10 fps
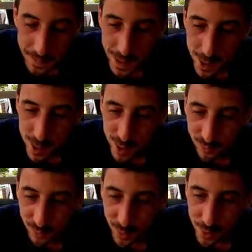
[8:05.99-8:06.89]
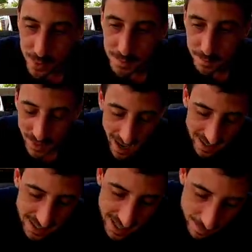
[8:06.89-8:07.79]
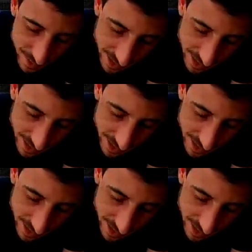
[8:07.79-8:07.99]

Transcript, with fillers: Beautiful. I can't